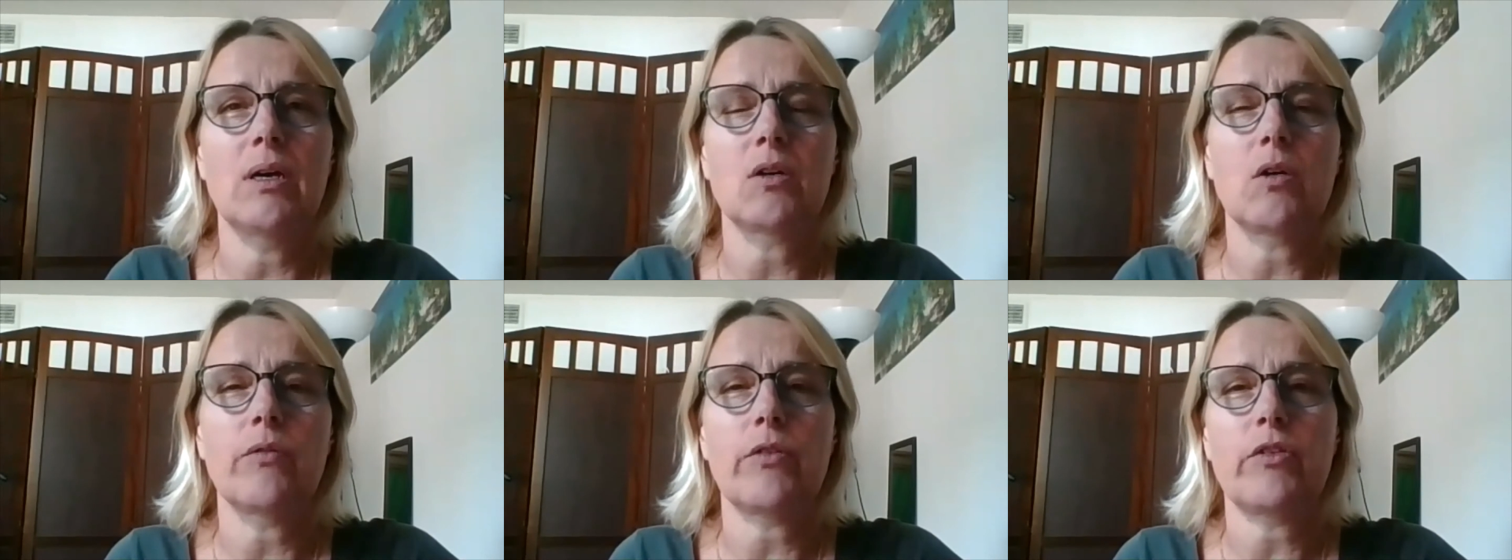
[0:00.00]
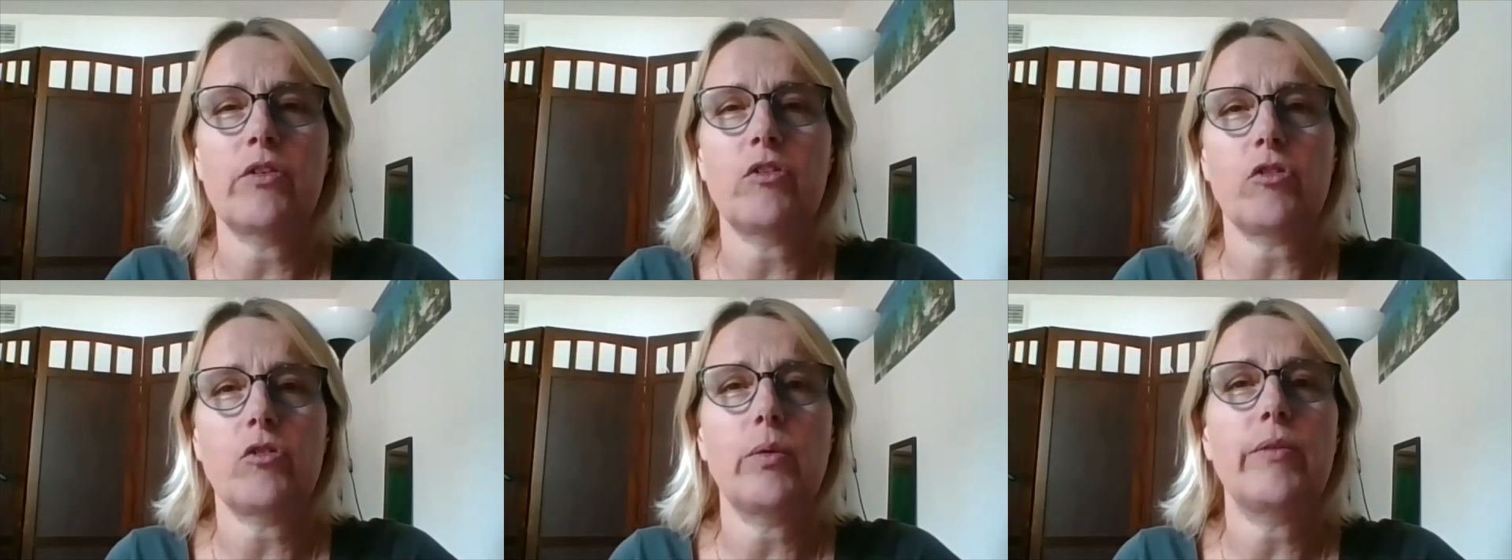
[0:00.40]

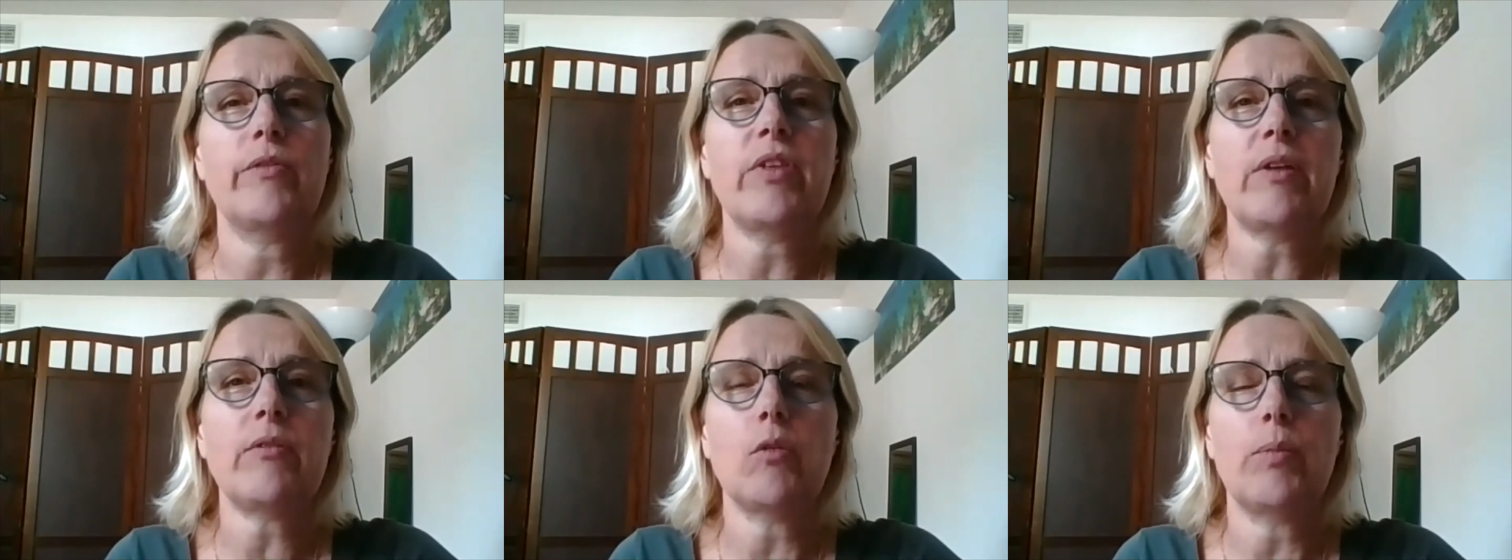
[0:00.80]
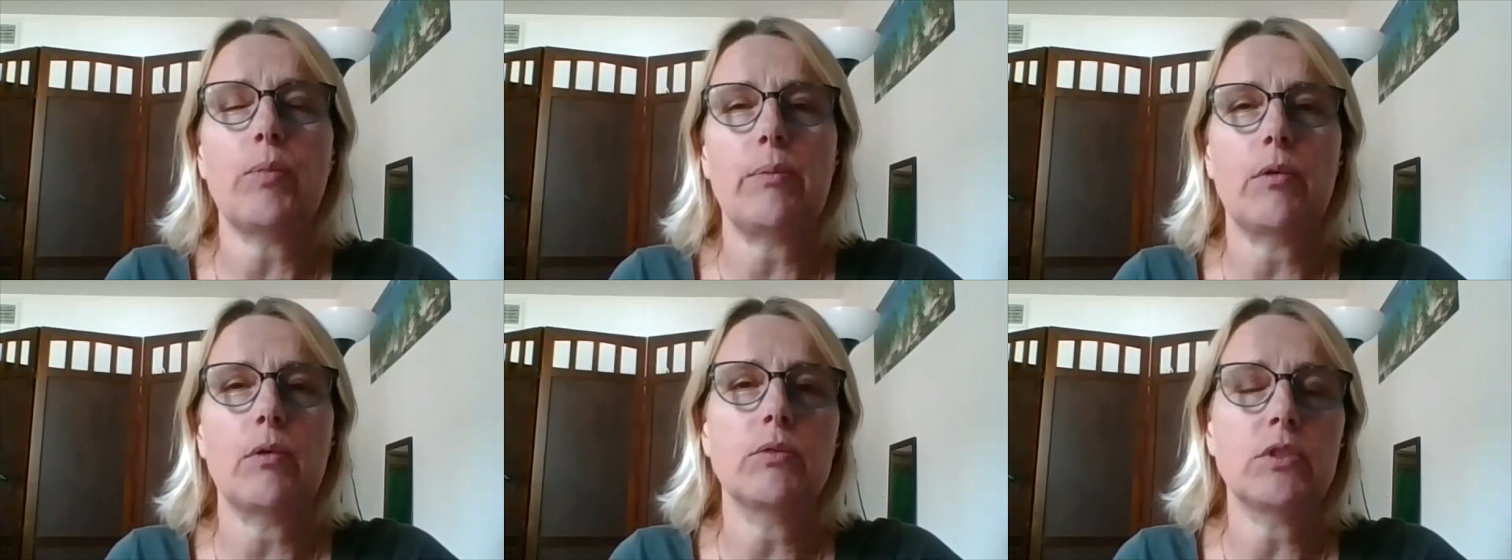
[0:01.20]
conversation with several
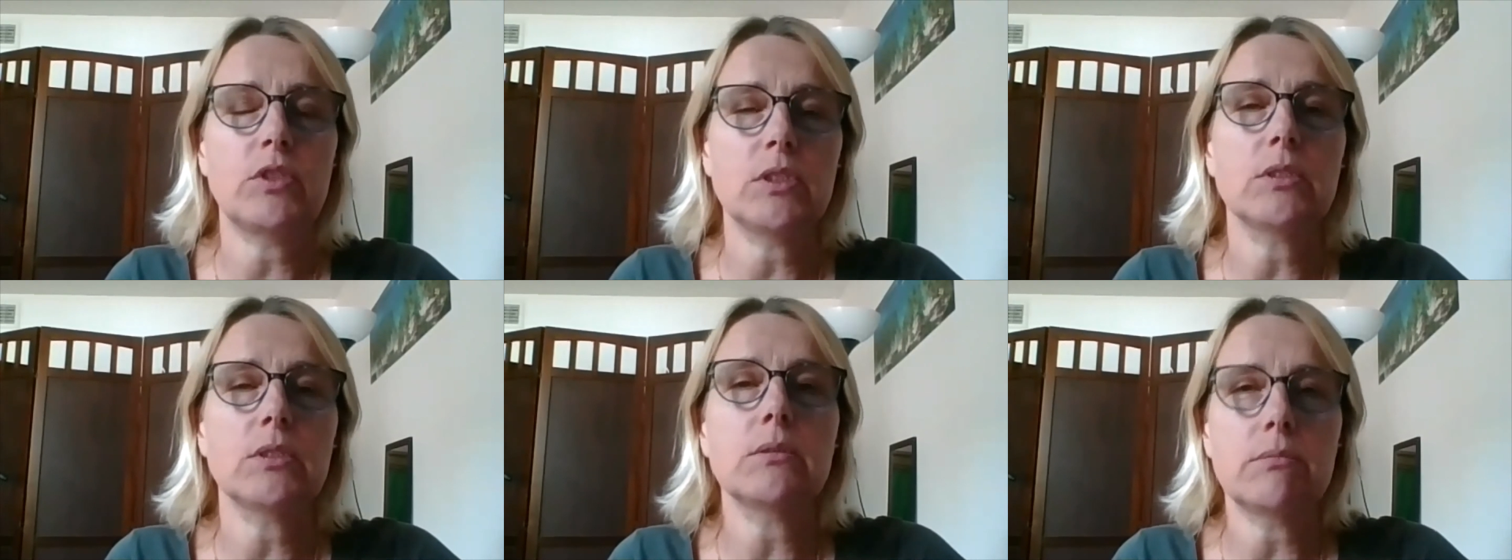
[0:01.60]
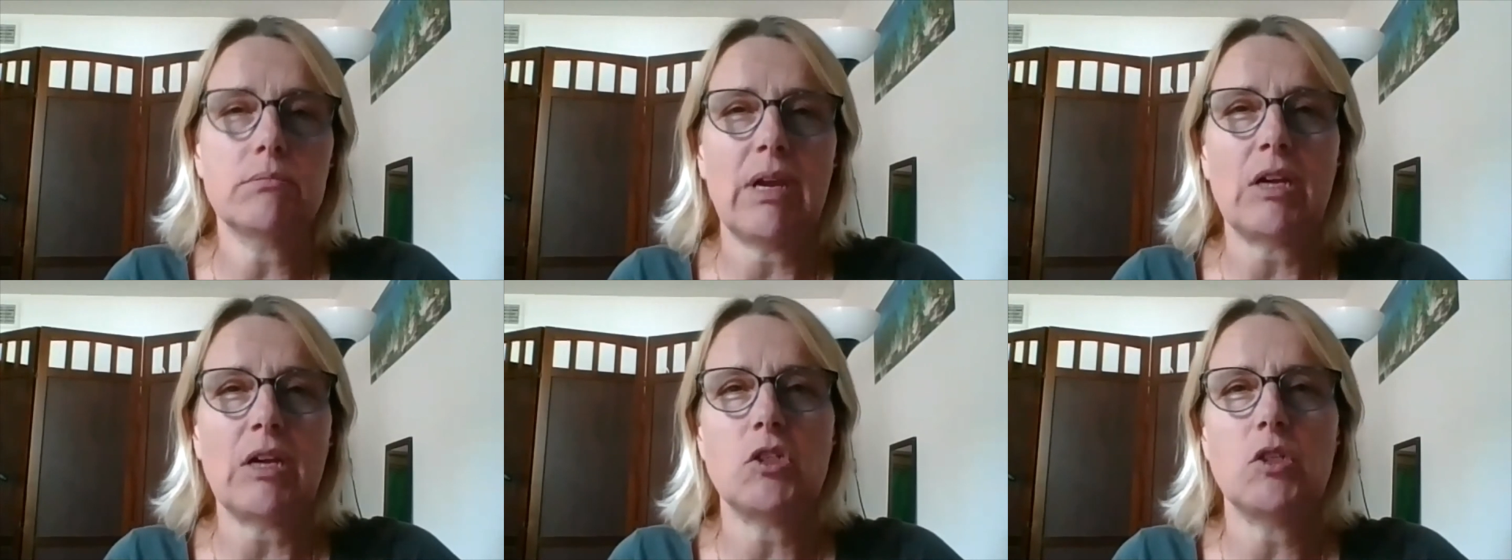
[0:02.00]
people, which is
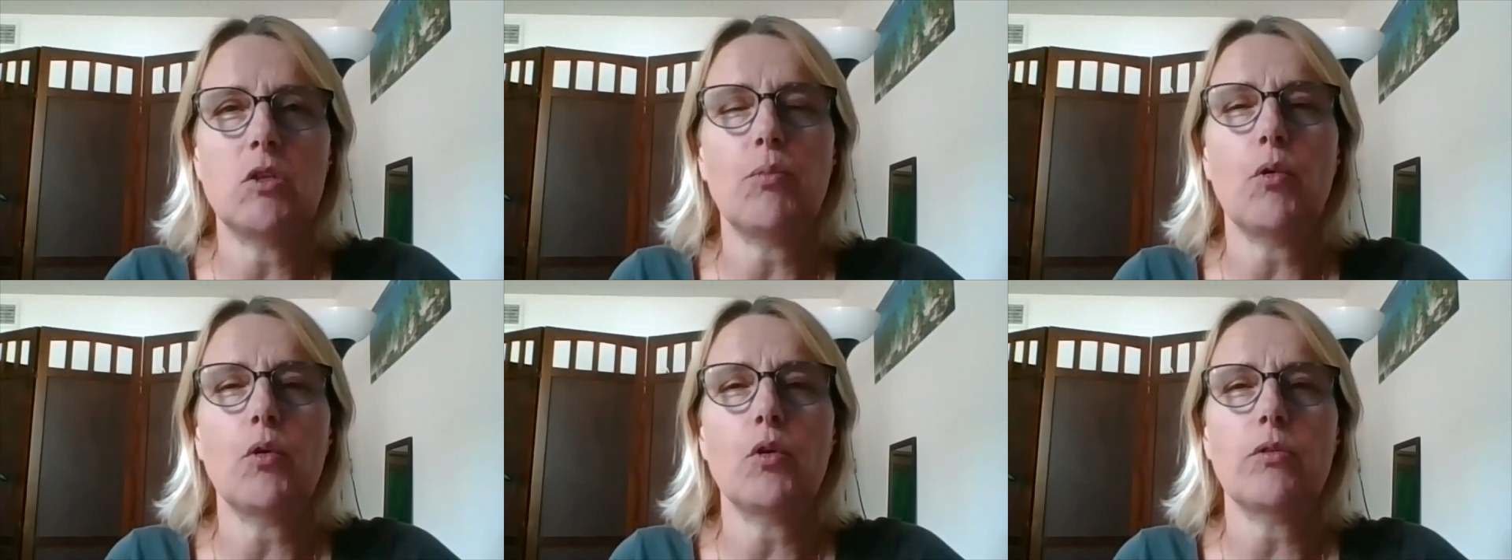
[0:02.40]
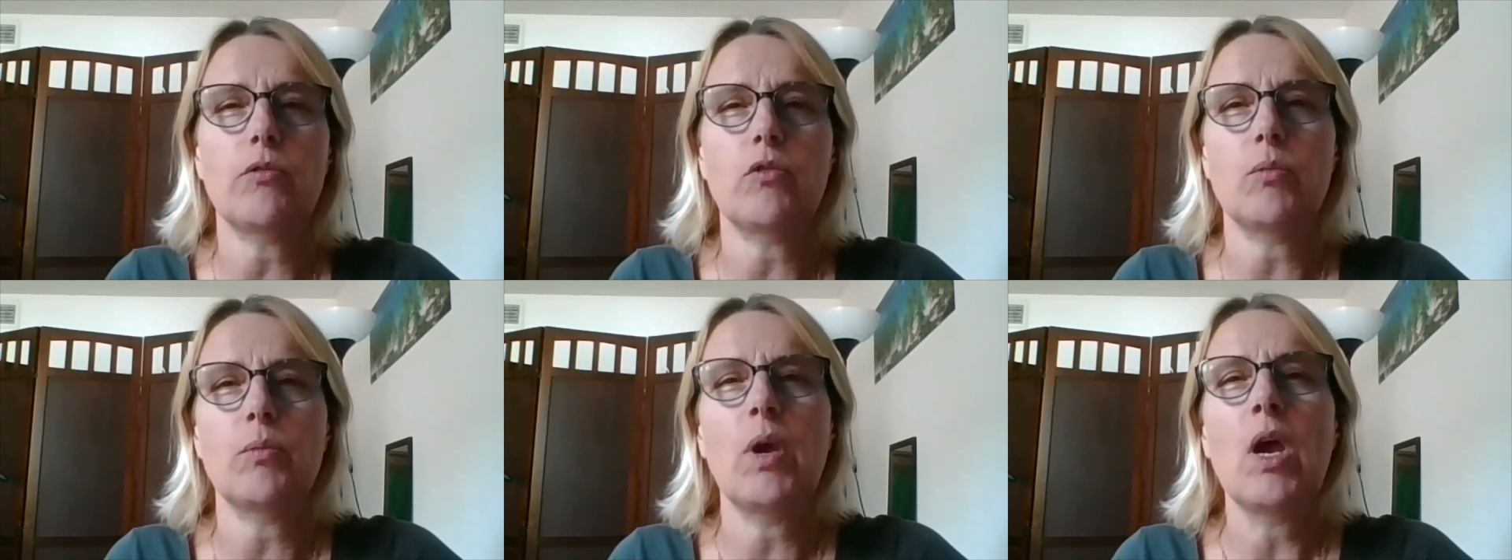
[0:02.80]
actually the point of
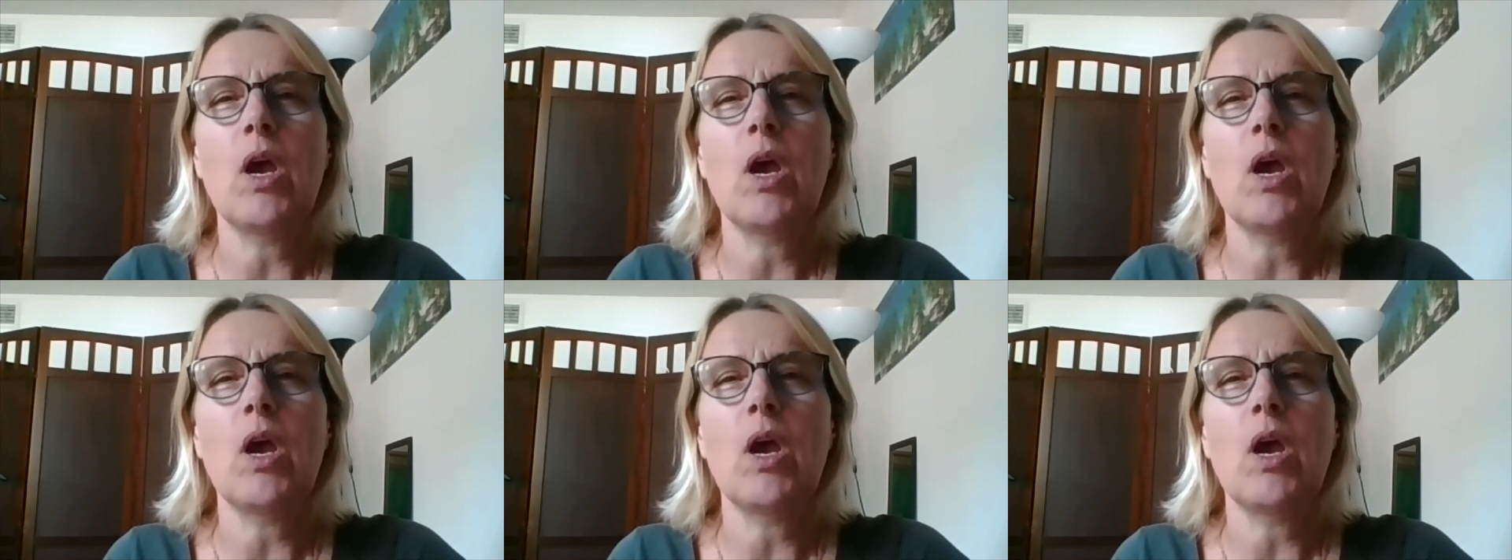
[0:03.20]
Zoom.